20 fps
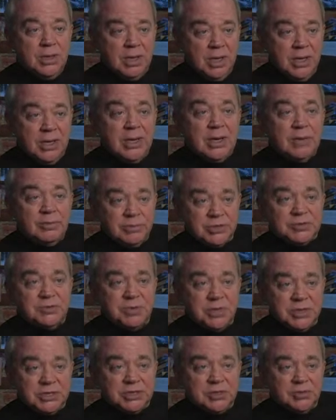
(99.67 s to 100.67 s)
I am
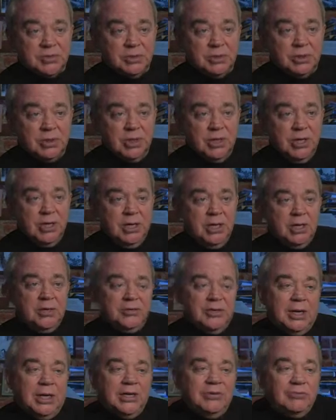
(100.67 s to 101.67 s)
responsible.
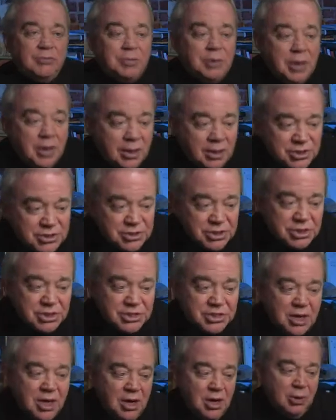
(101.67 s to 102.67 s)
The idea of a parish
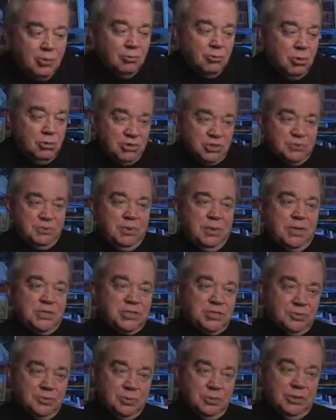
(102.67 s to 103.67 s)
is we're
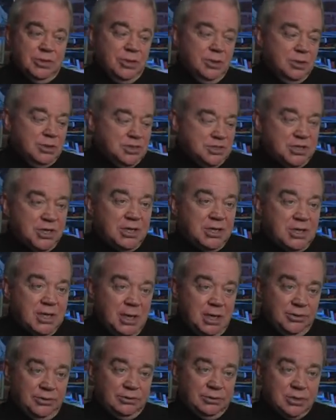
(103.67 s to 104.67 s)
responsible here at St.
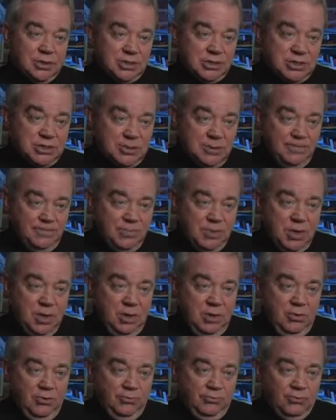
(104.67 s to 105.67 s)
Catherine's
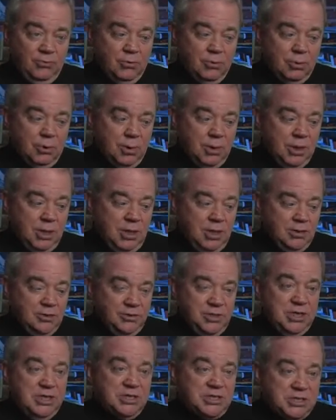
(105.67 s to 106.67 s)
for
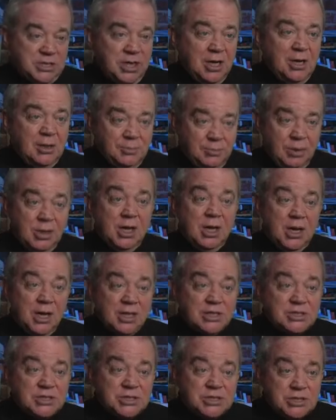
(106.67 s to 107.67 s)
these 10
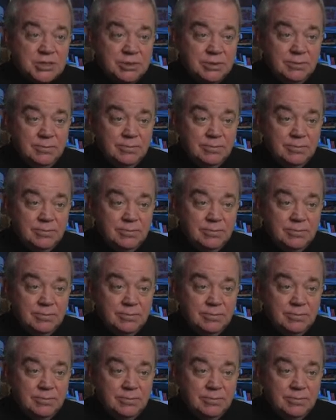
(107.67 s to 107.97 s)
blocks,